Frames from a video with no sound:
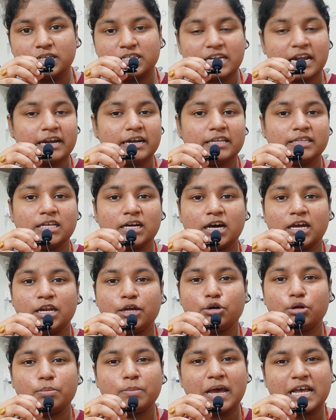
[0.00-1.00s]
Recently, the
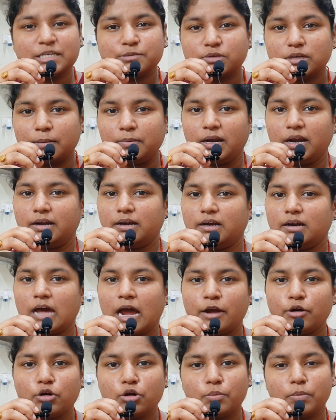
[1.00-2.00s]
curriculum has been updated.
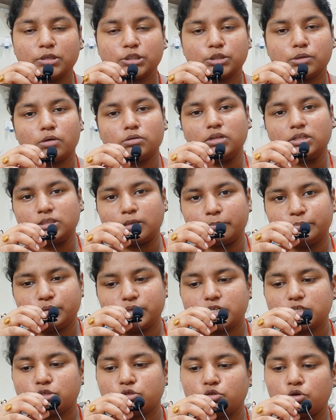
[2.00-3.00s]
I don't know much about the
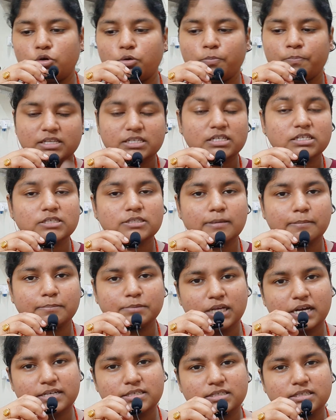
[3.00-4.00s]
subjects. So these are the
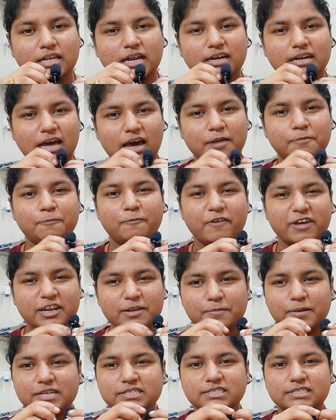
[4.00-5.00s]
subjects that are
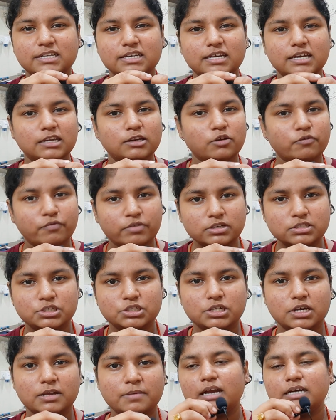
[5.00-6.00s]
very basic in your
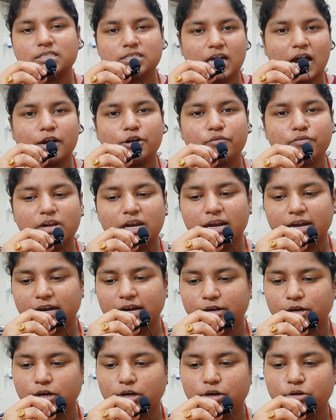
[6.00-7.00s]
first year. It's kind of
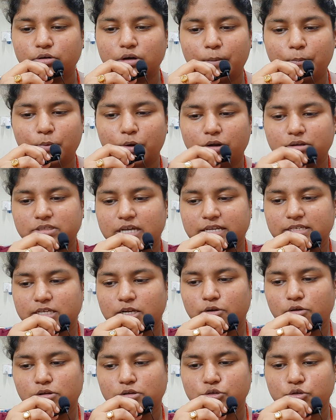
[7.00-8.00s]
related to computer
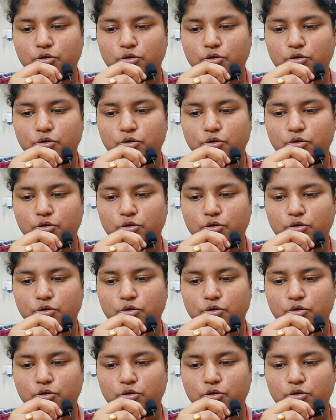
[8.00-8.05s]
science and all.